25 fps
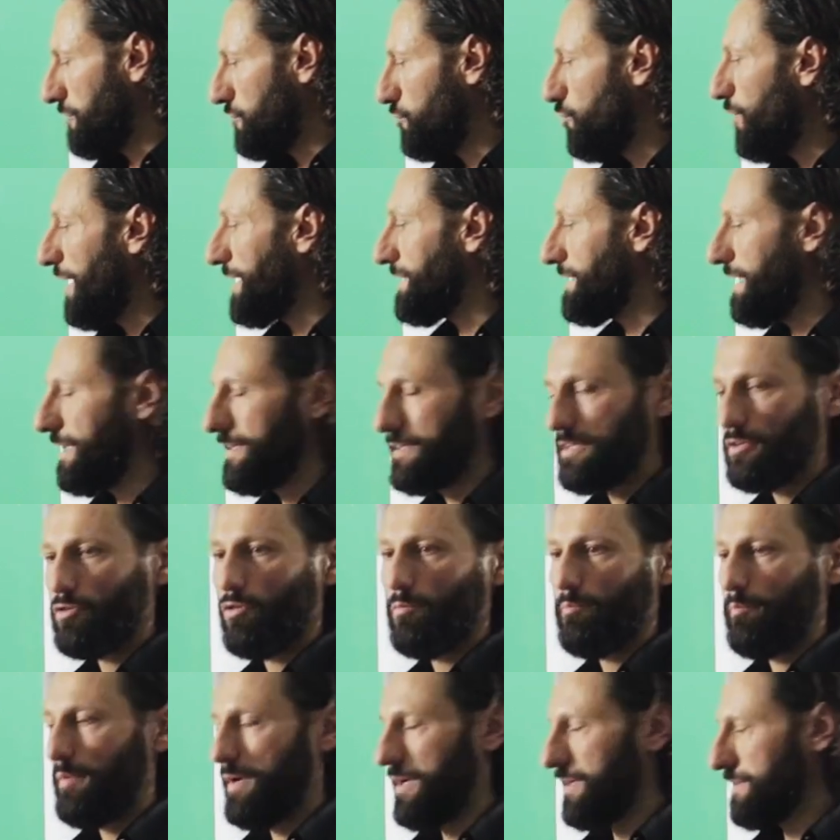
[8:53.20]
2
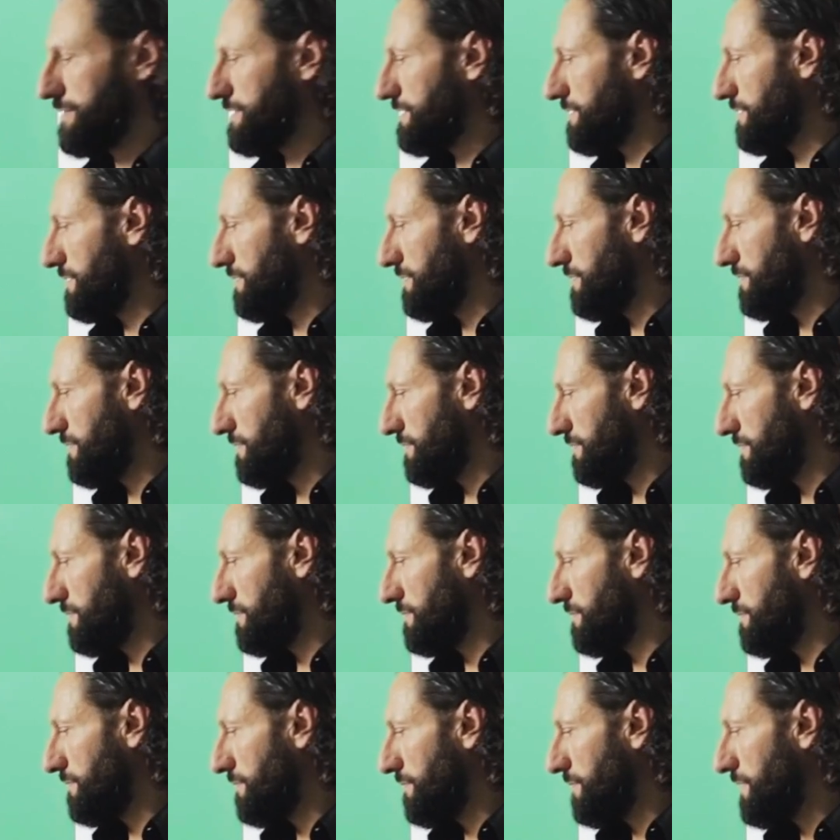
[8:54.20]
identical parts.
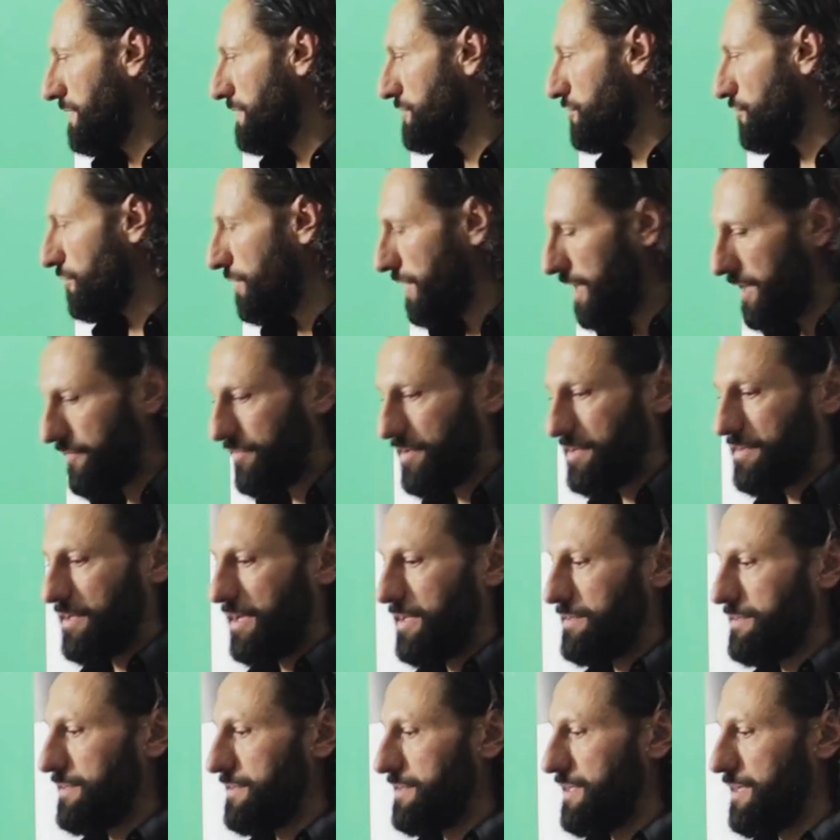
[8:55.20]
So every
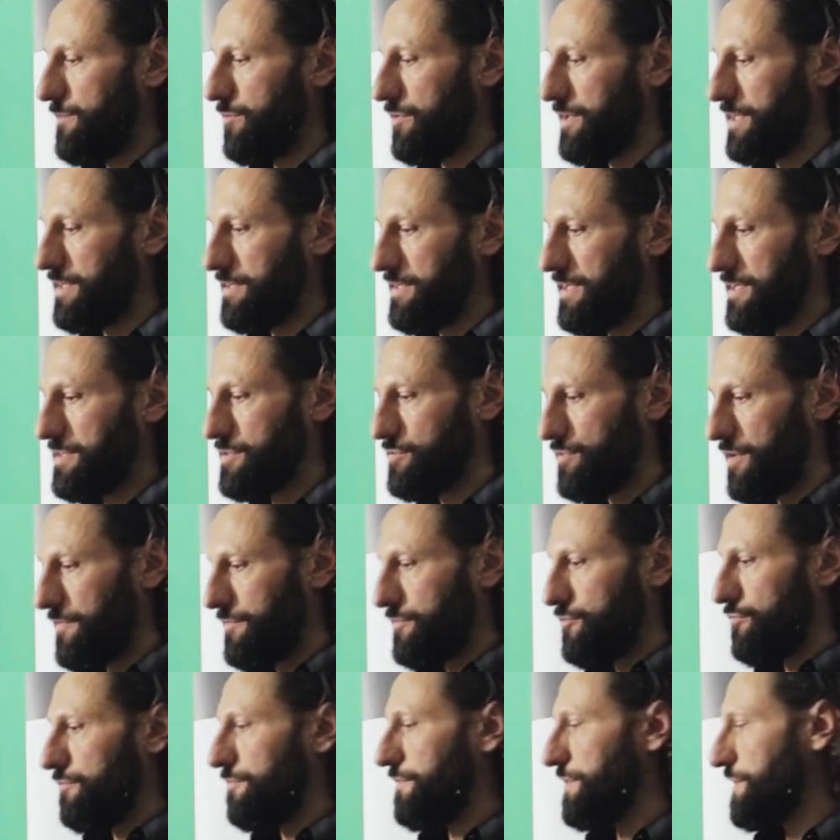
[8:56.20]
time the table index, you
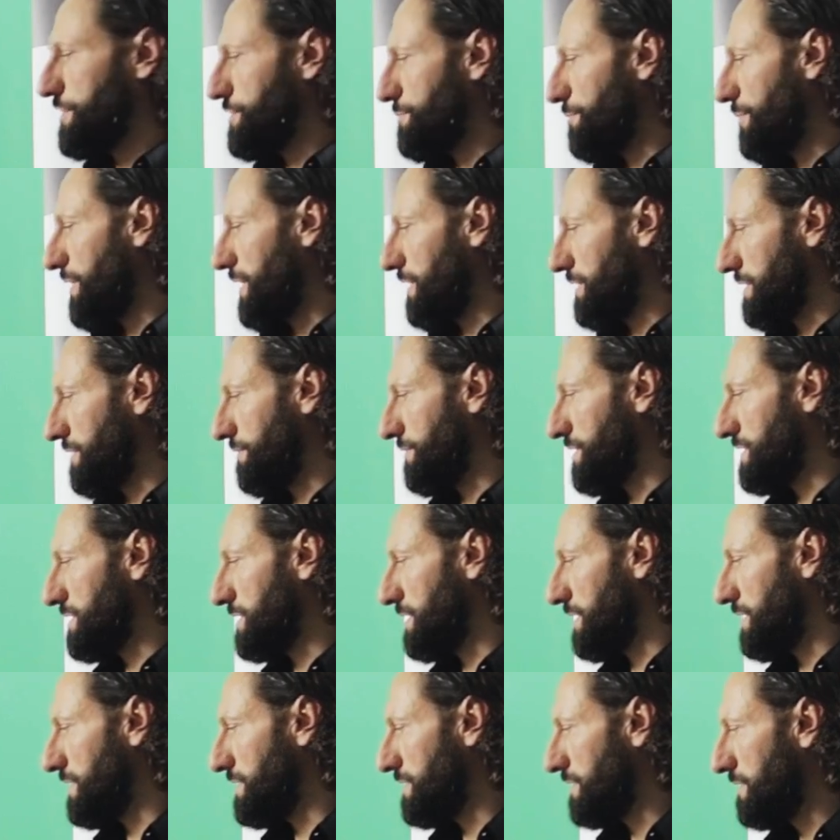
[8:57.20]
have 2 finished parts in this
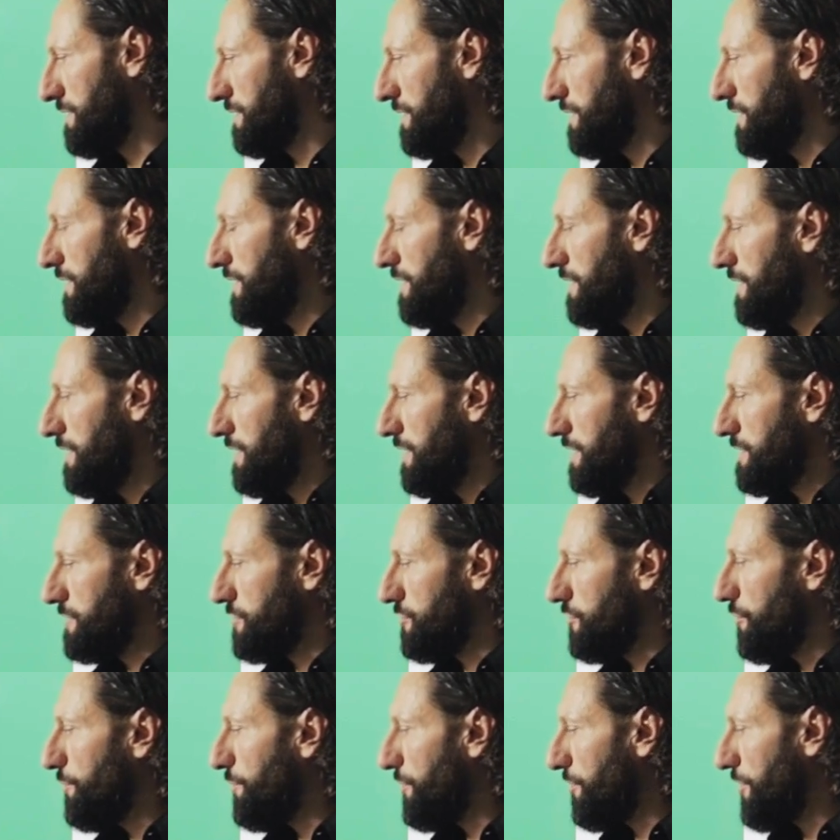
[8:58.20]
case.
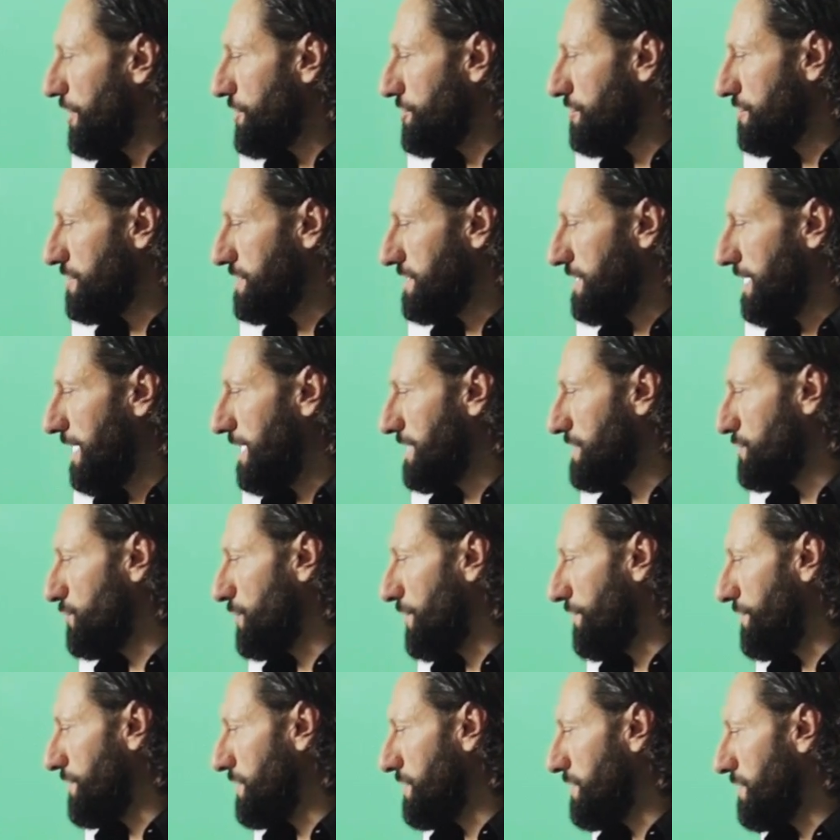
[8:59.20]
So the operation starts
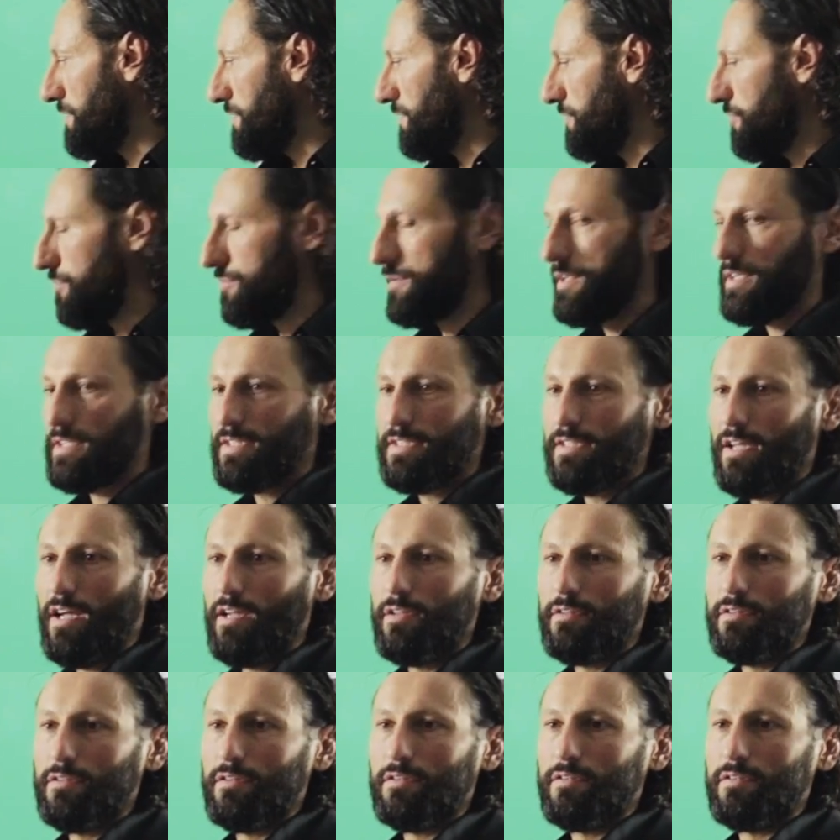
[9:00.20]
with, the
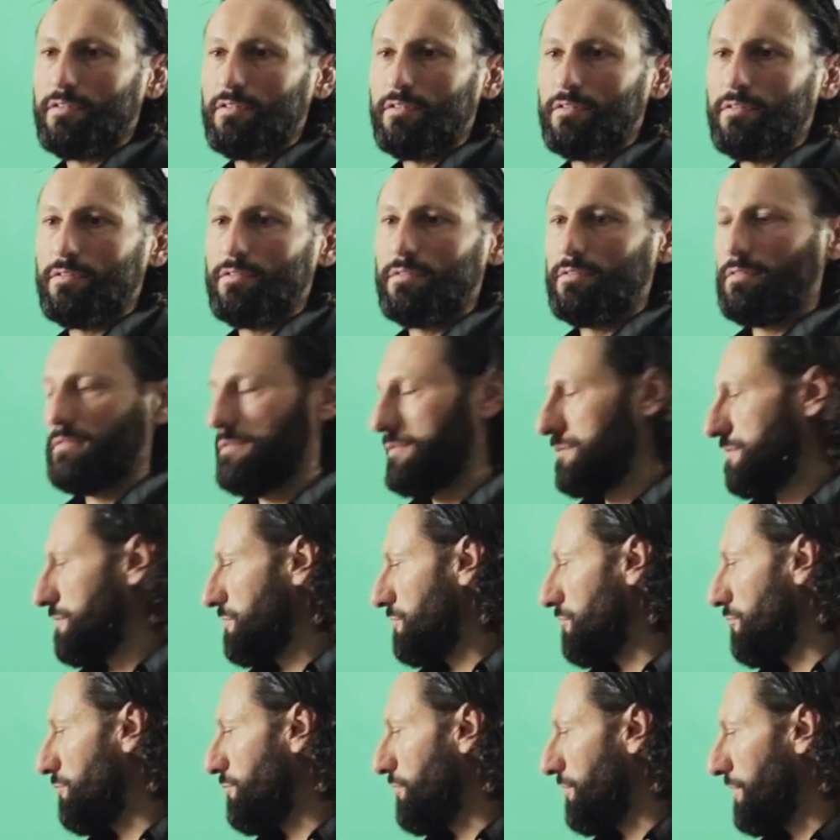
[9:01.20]
standard
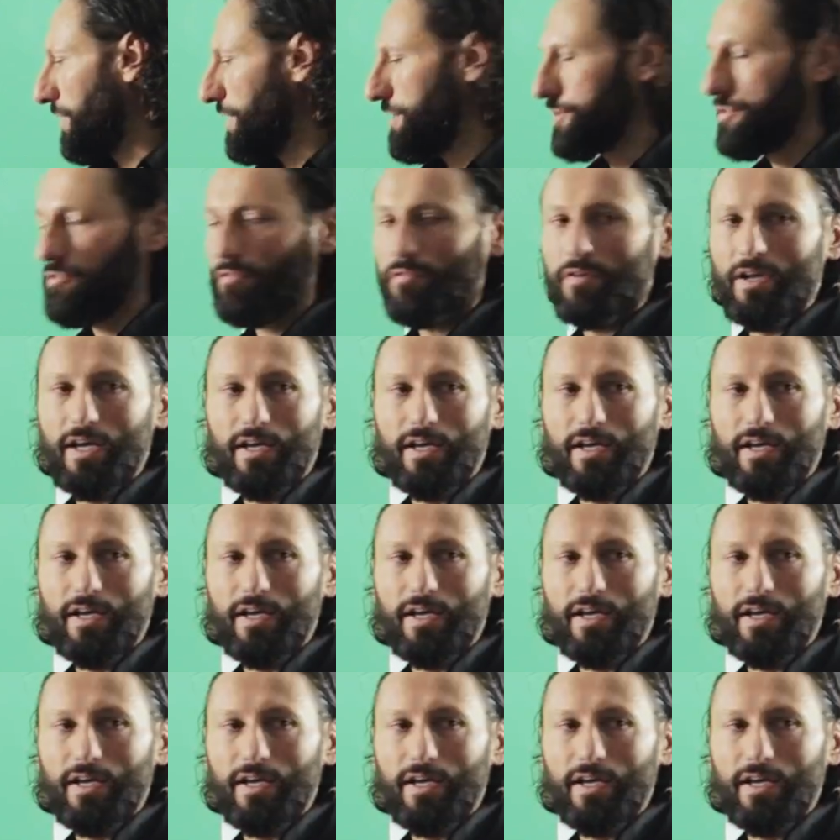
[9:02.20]
operation